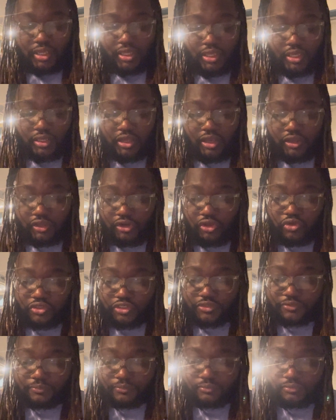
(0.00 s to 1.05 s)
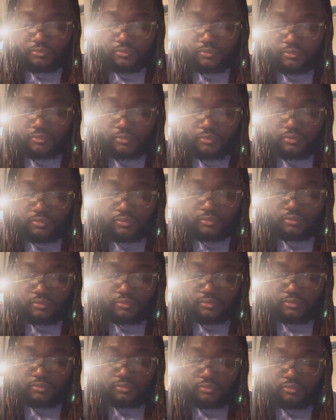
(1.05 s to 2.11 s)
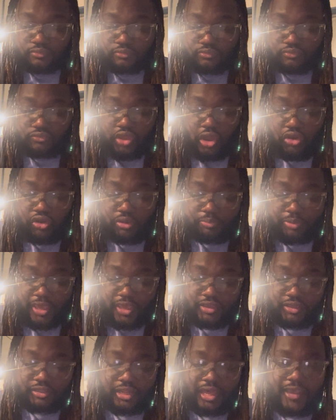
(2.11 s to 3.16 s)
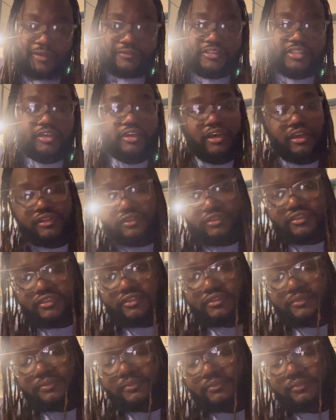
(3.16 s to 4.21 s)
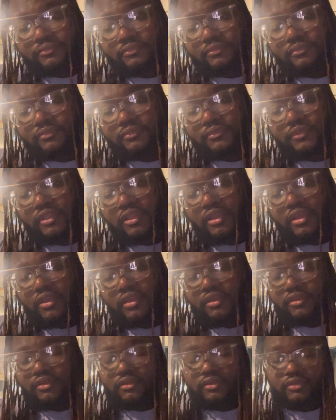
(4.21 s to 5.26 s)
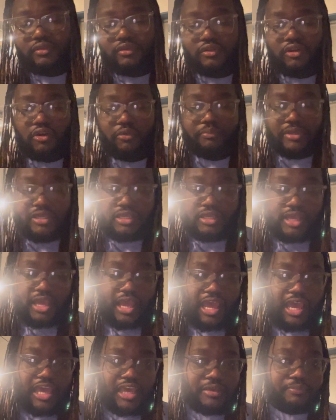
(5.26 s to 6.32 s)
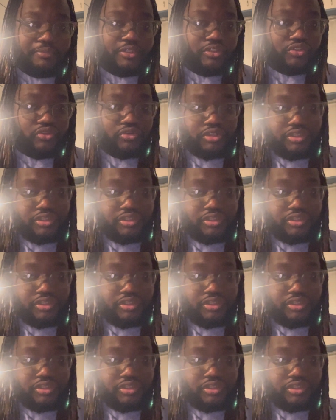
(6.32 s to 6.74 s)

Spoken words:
conclusion, don't compare your life to others. You know, be kind, be true to